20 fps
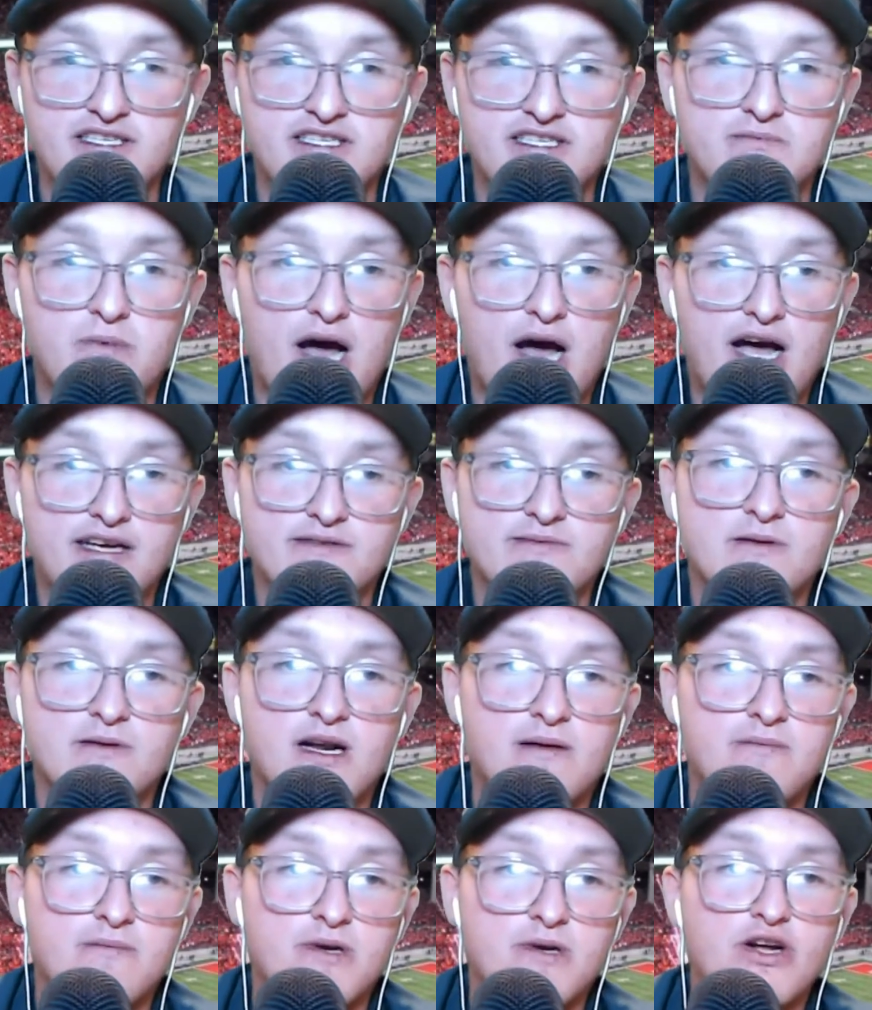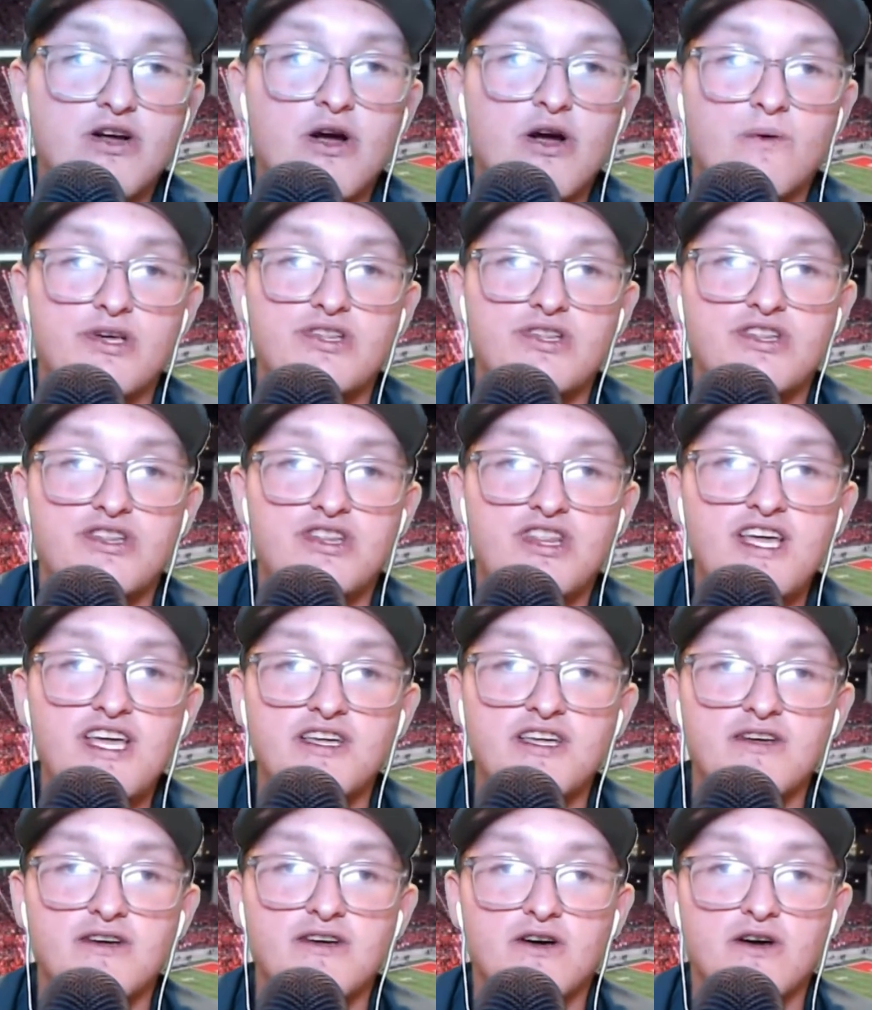is biased, but I'm going to go with
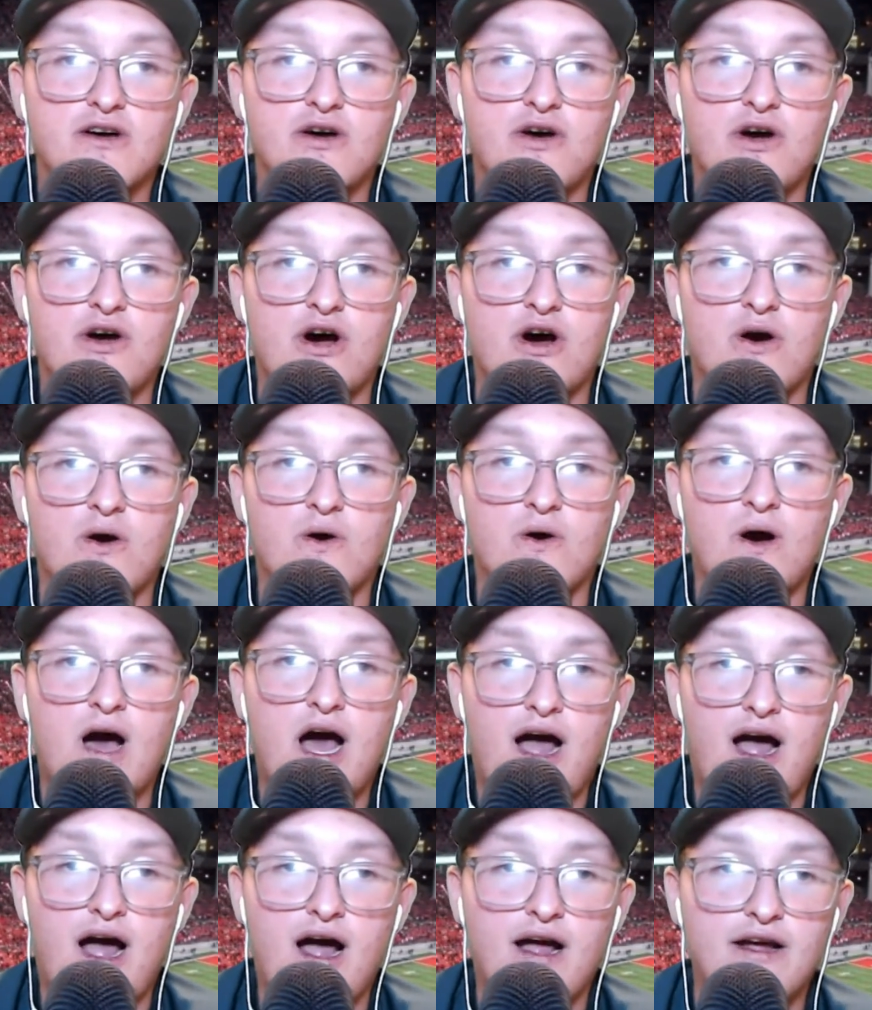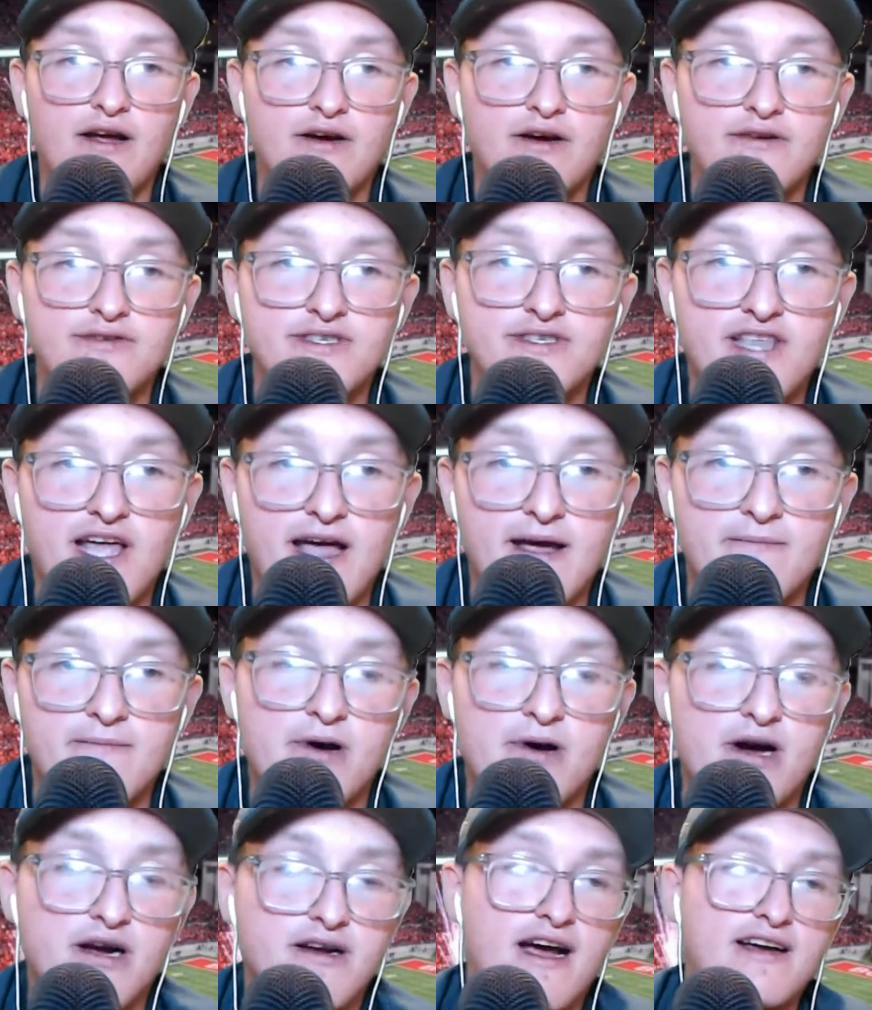the Ohio State
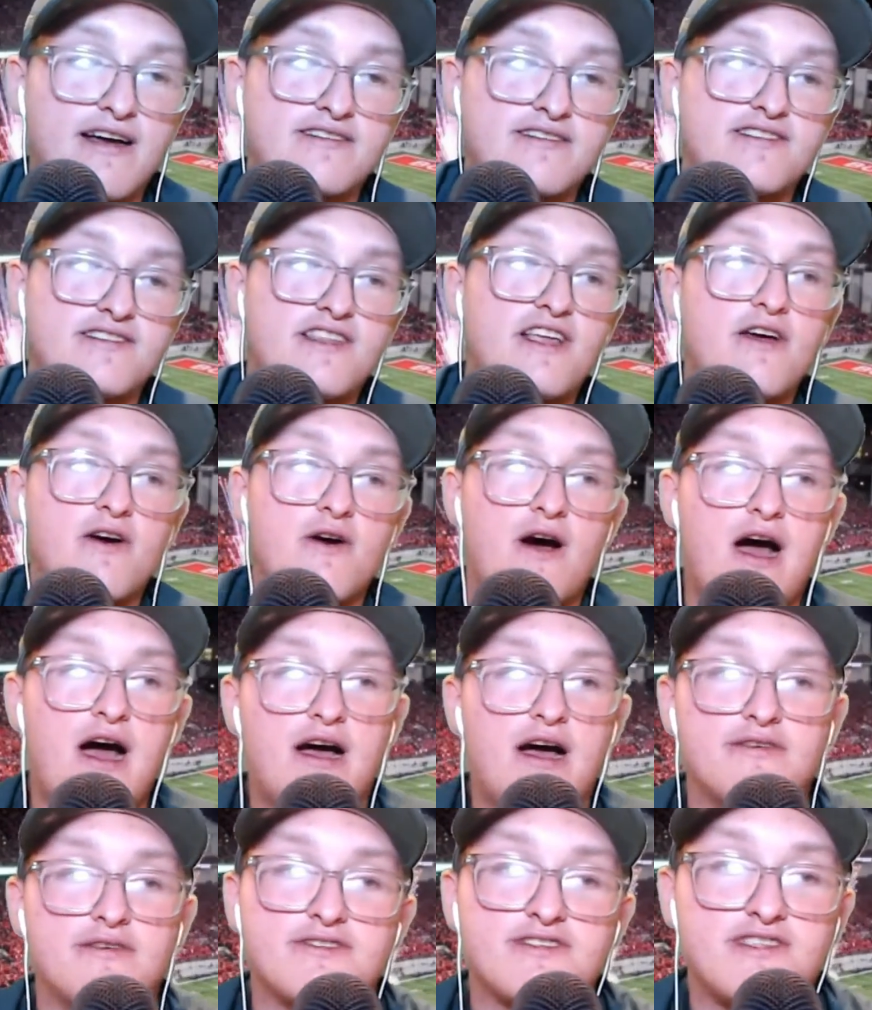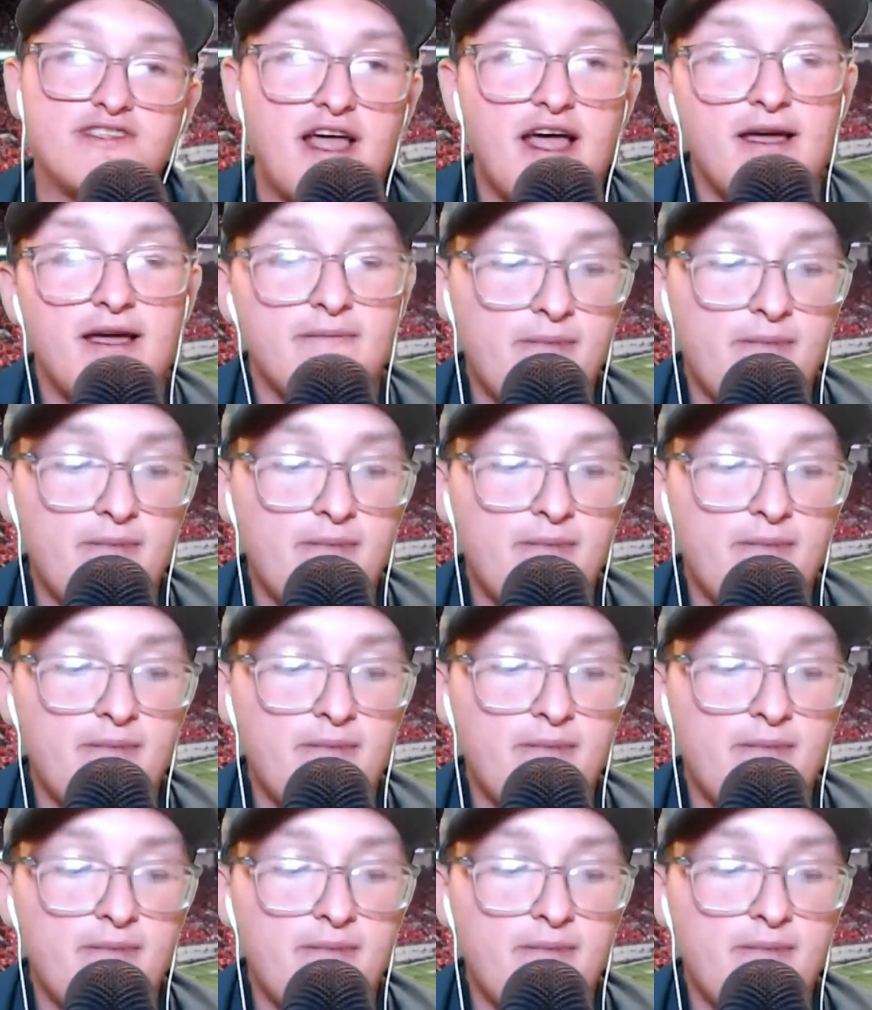Buckeyes, the Ohio State,